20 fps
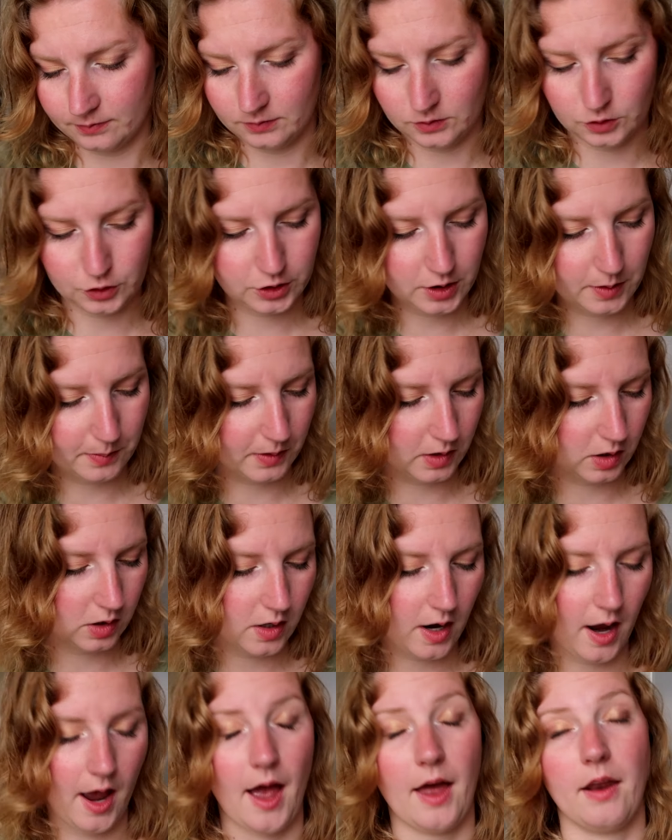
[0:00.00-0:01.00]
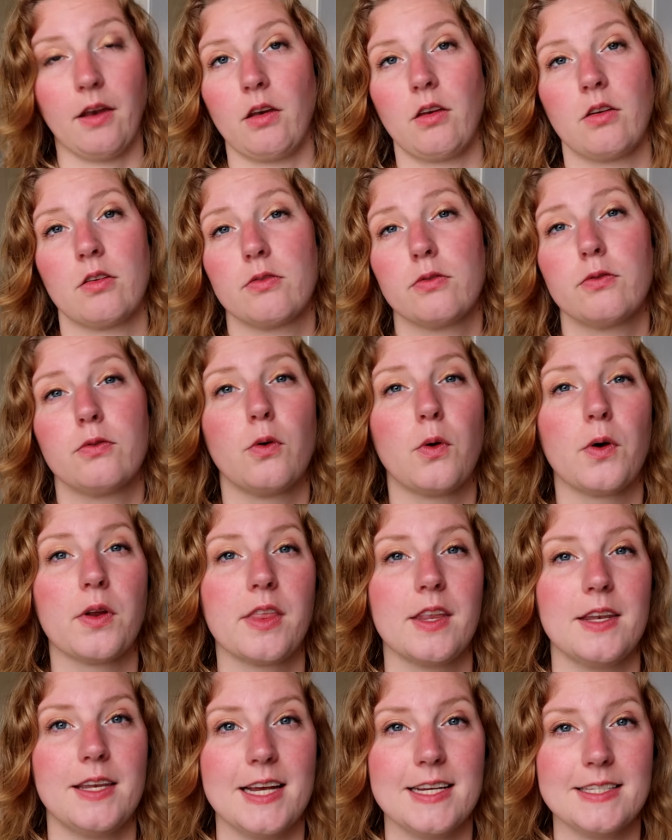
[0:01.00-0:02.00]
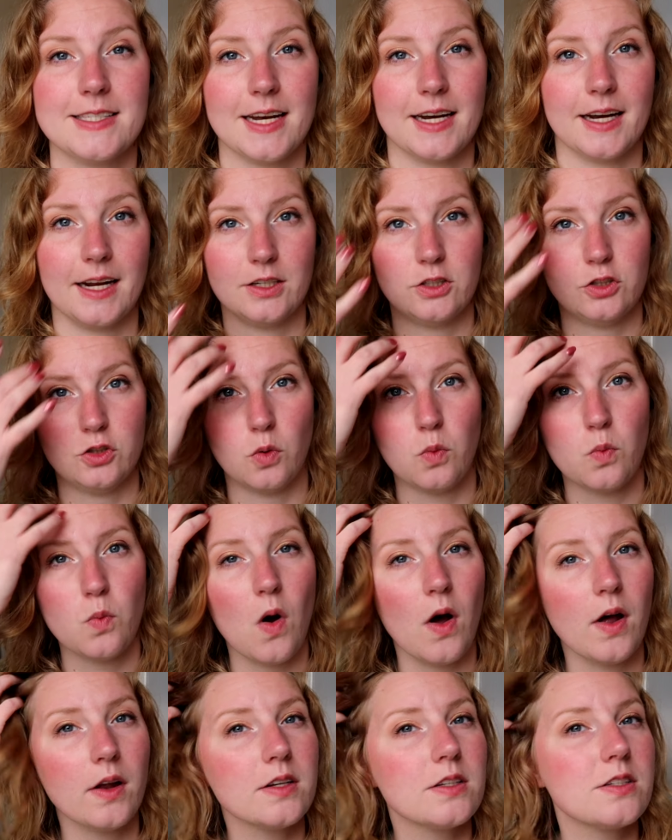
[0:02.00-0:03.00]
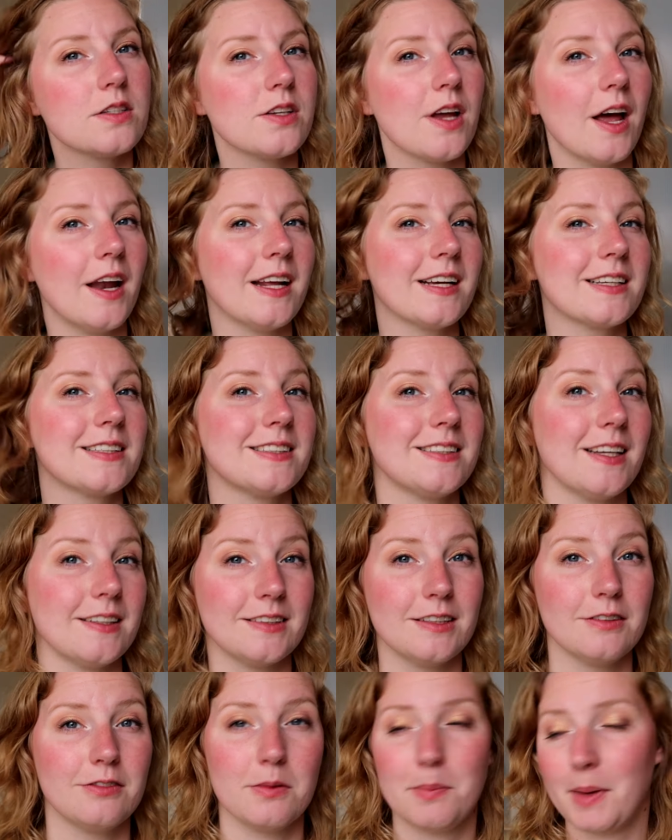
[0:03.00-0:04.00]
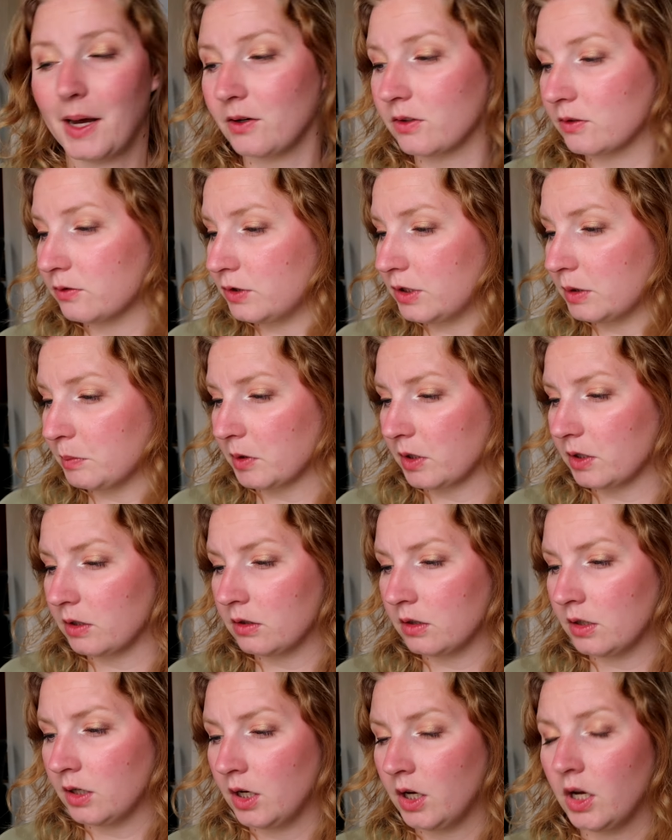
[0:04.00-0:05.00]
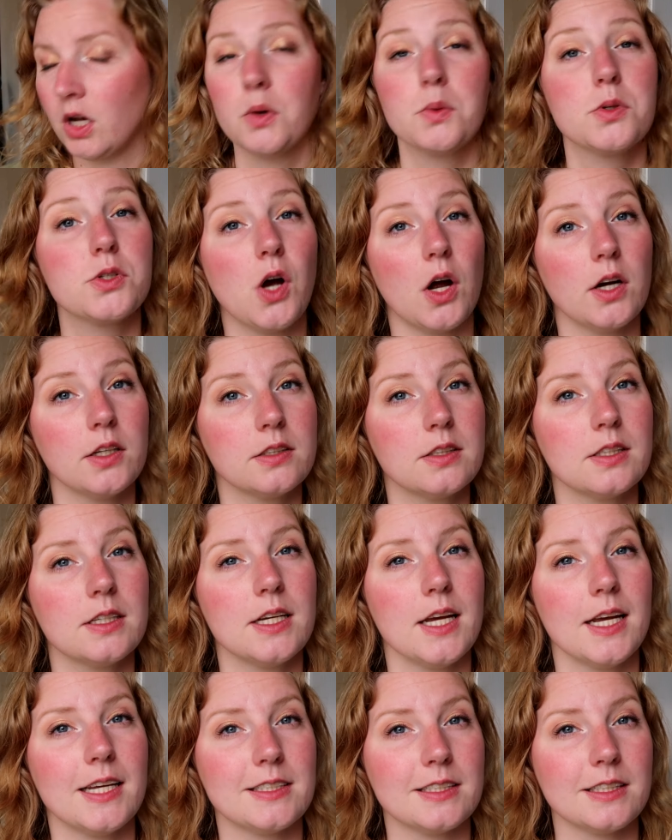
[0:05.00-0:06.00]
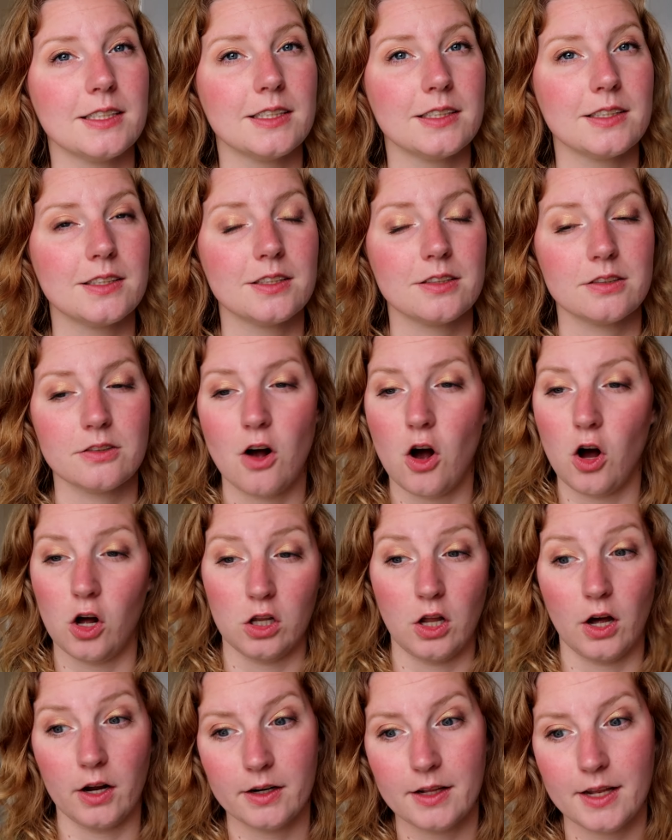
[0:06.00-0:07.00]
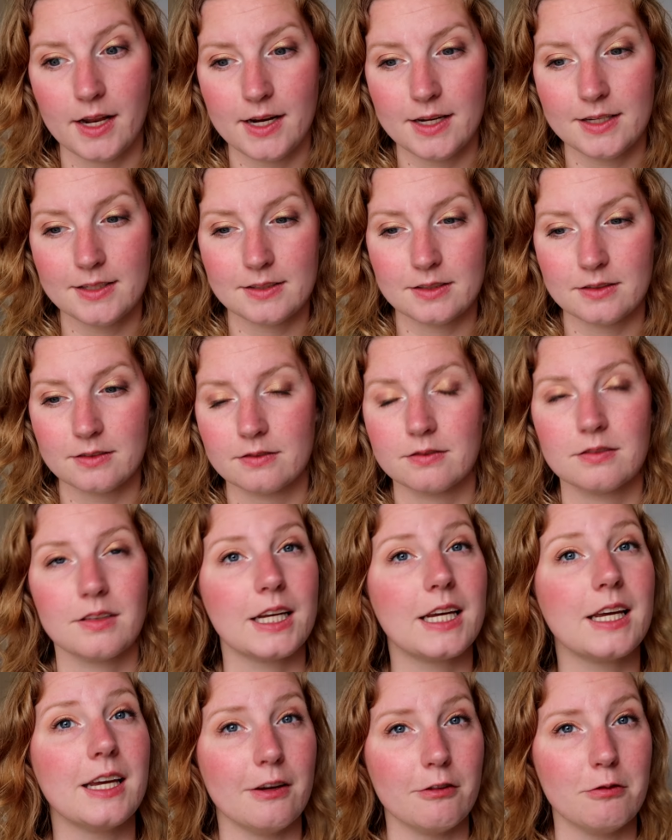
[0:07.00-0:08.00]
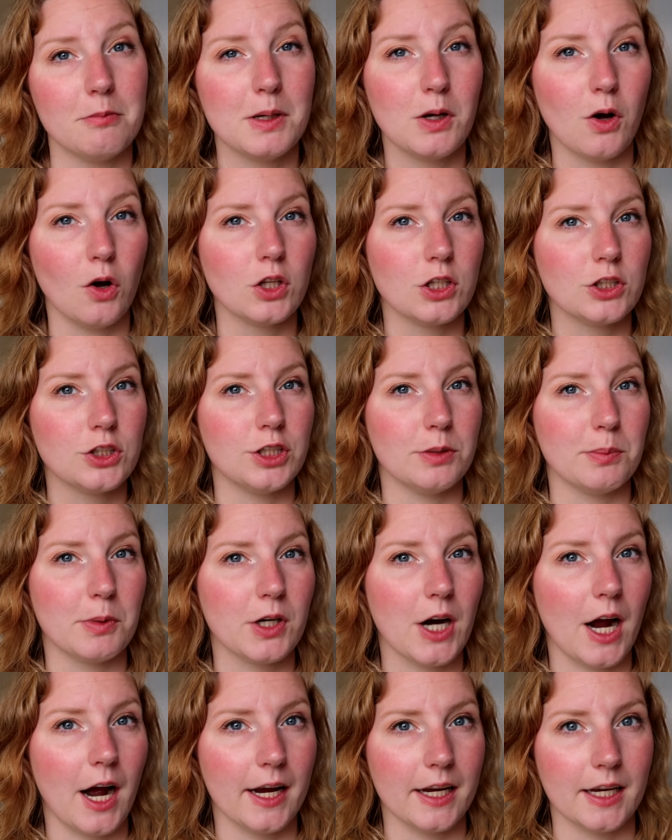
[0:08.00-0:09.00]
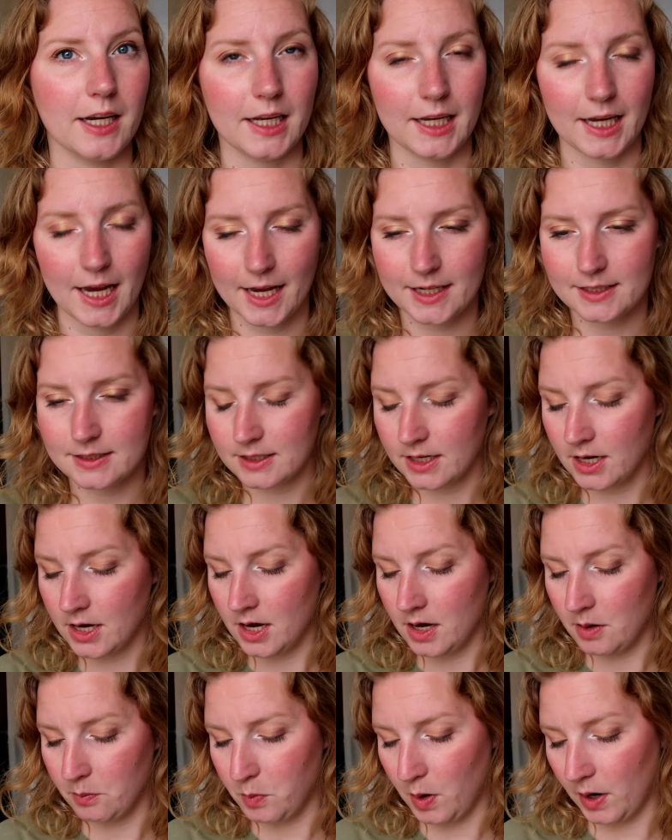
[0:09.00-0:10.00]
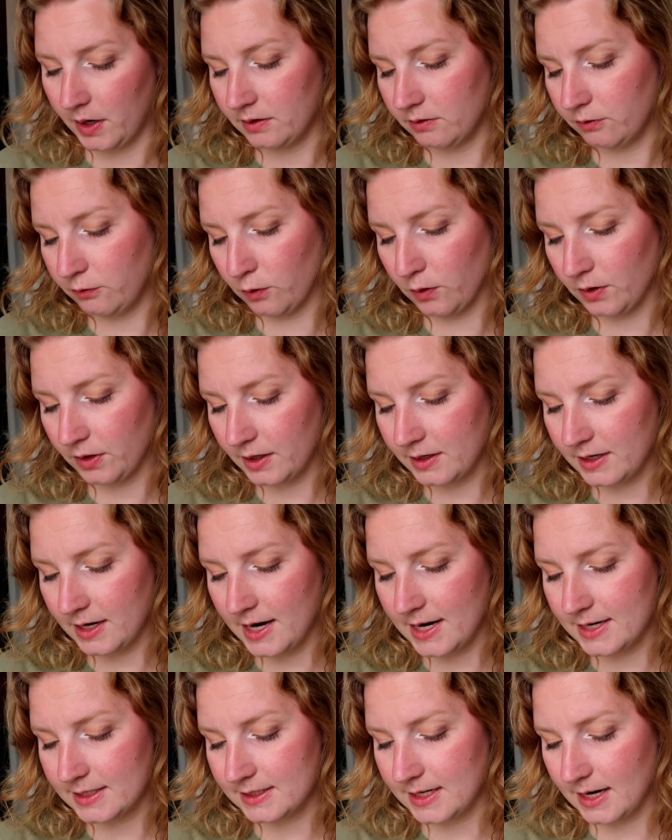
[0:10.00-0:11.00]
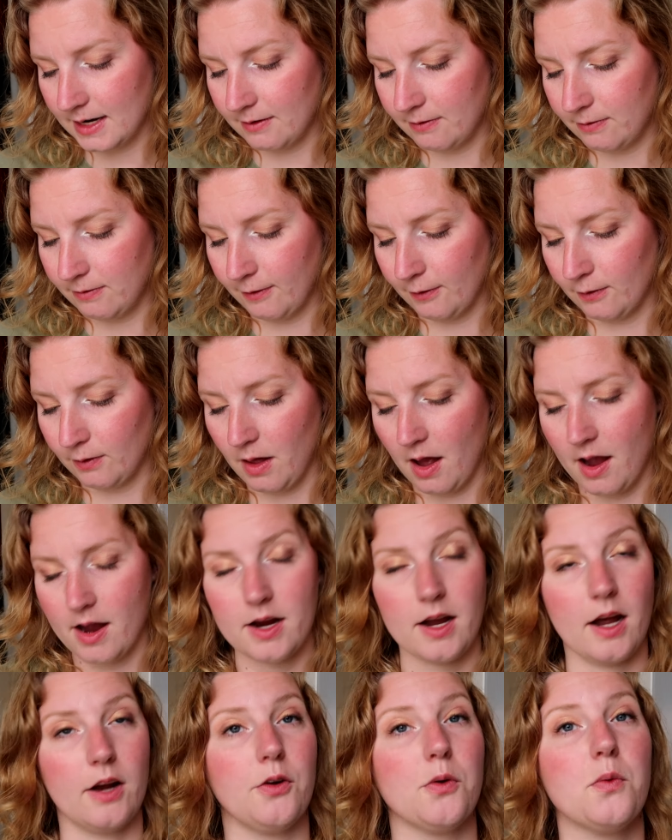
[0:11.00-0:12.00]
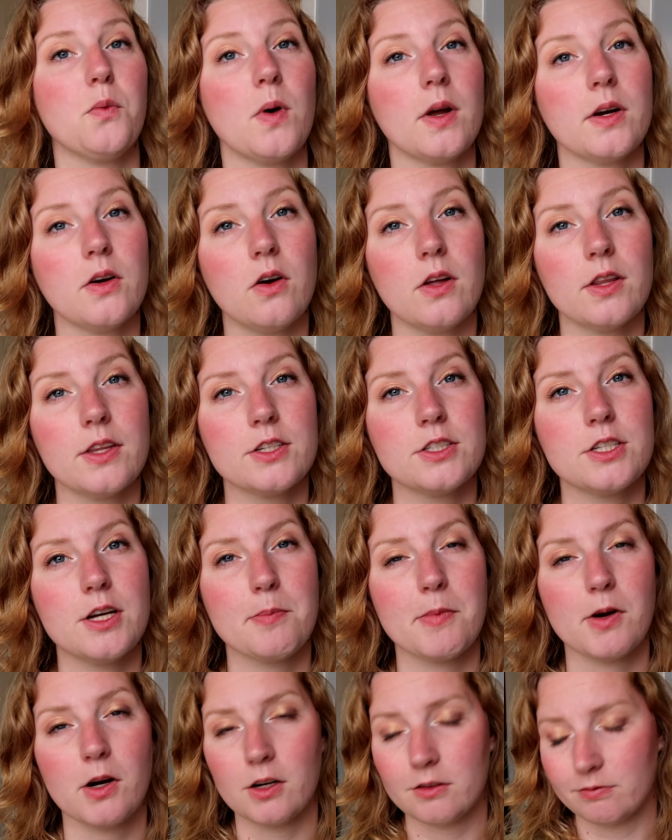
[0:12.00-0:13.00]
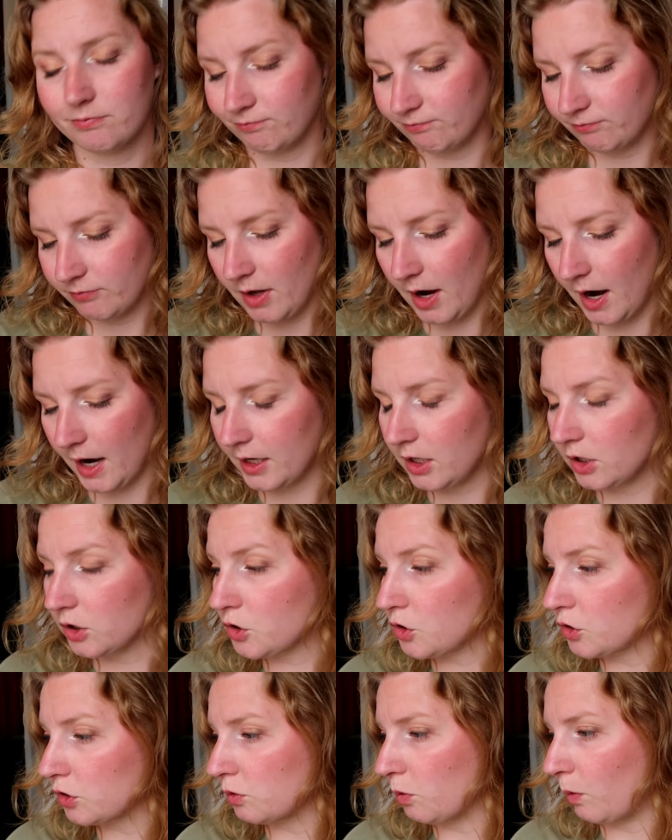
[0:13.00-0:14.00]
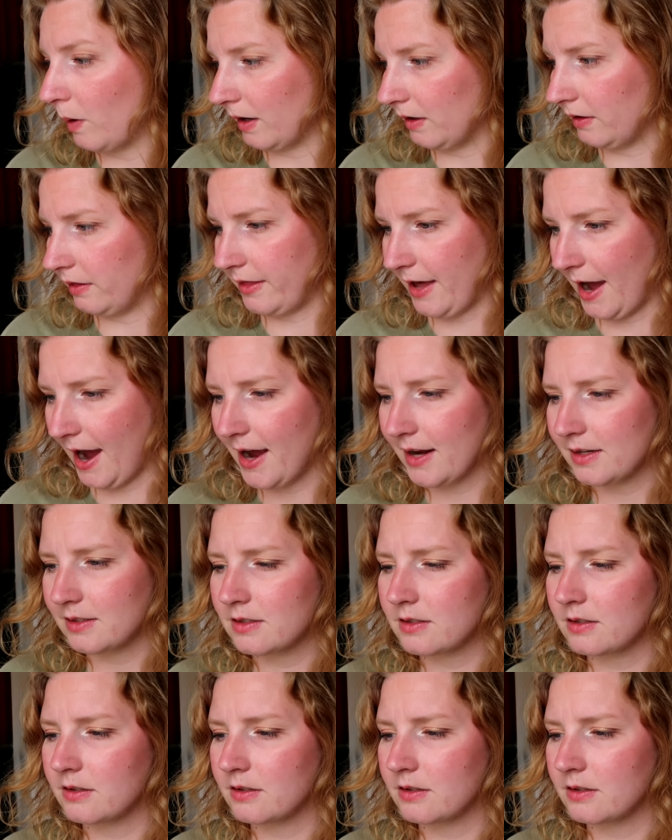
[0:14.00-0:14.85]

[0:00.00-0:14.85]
shimmer and for the days that I don't want an excessive amount of shimmer, which honestly isn't a lot of days. Like, give me all the shimmer I can get, but for the days that I feel like I don't want all the shimmer, I can just wear that.